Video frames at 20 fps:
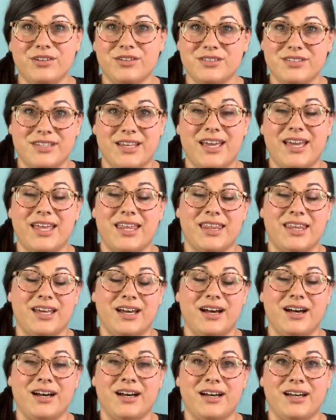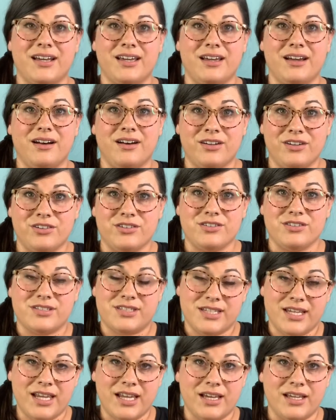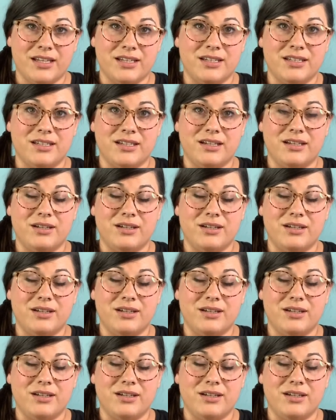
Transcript: say that I understand